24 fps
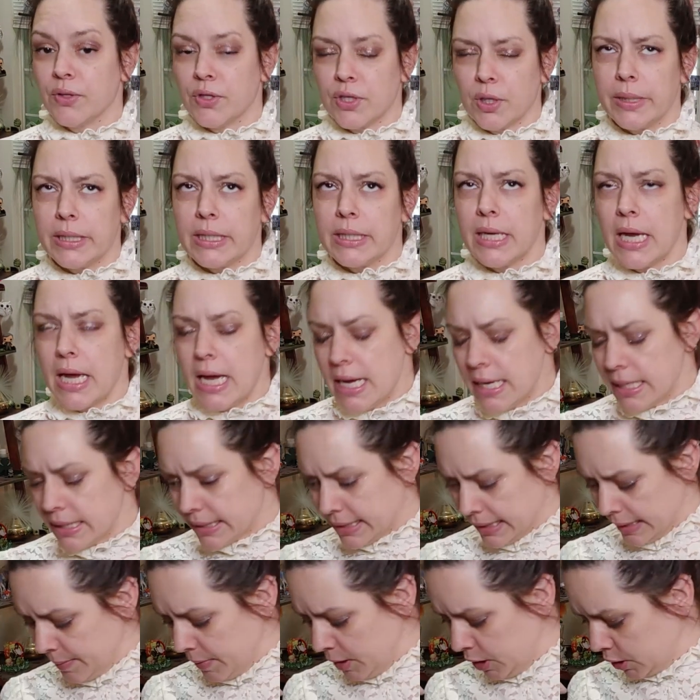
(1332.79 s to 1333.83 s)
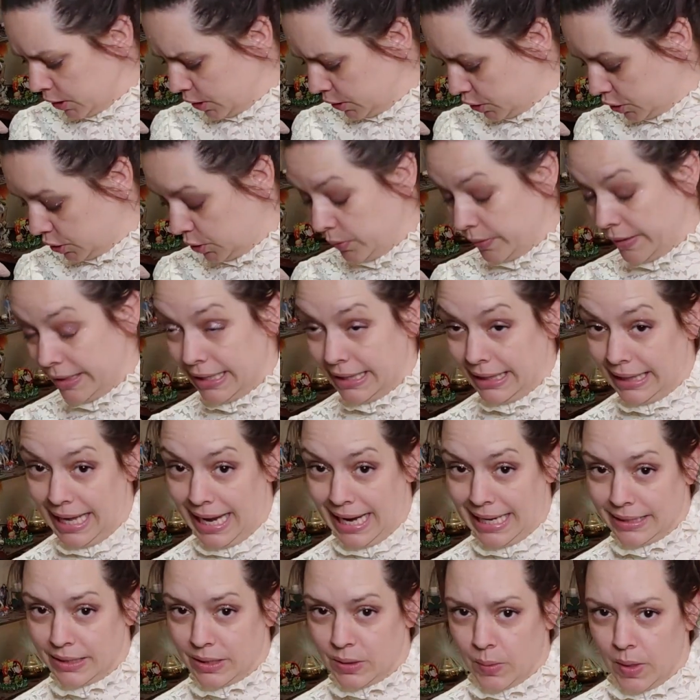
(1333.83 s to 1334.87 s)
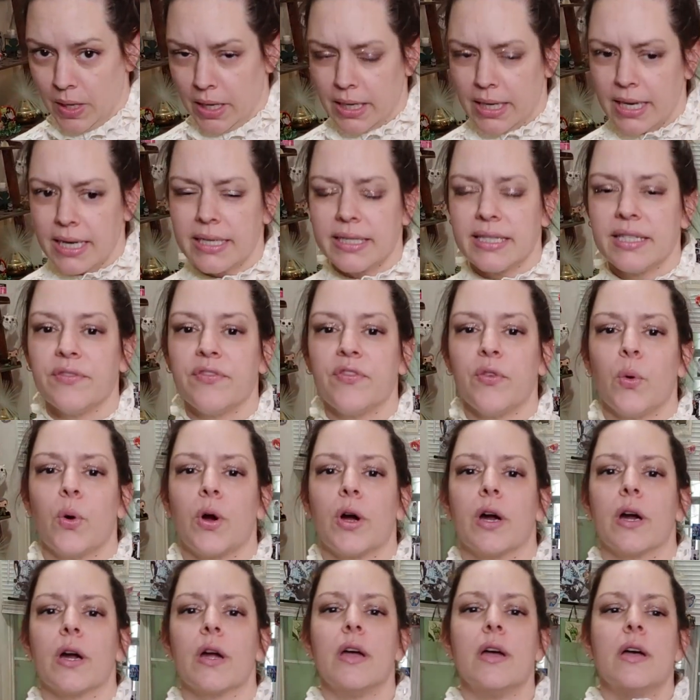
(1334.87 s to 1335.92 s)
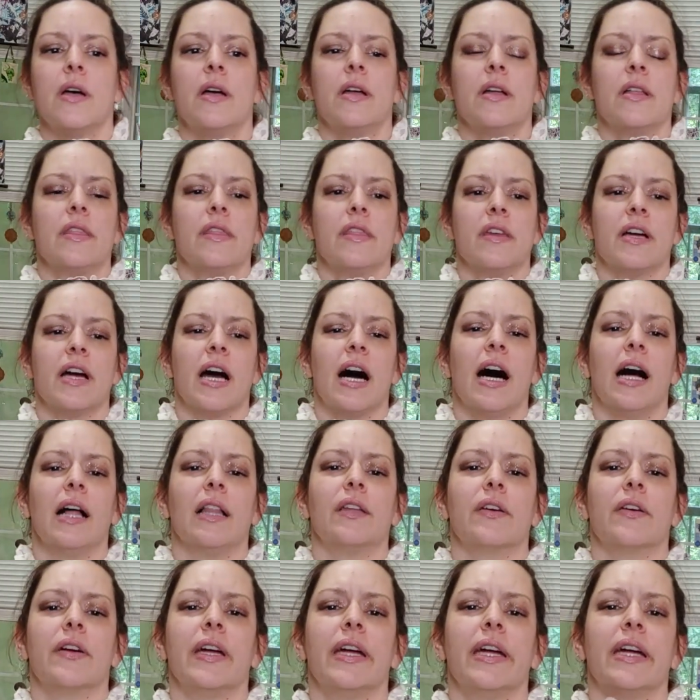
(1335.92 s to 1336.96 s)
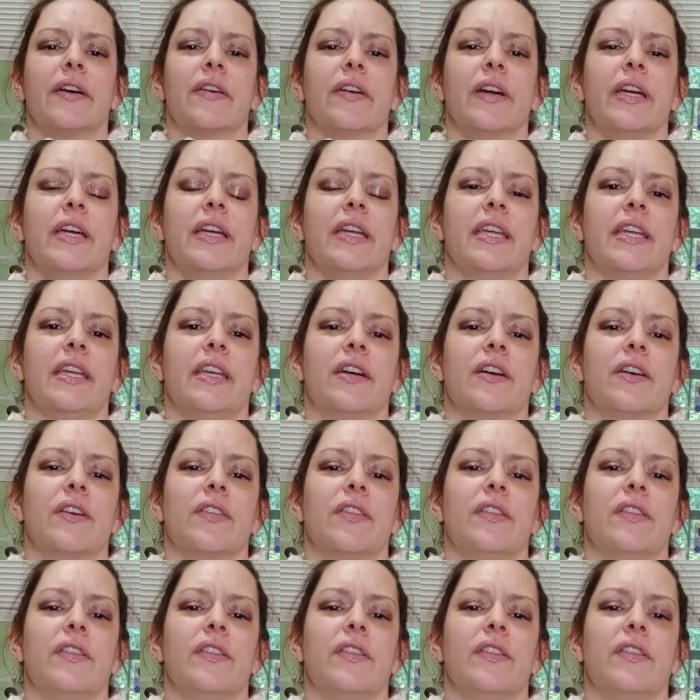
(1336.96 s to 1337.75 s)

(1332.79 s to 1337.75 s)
So it's similar to the last one, except for the collar area here.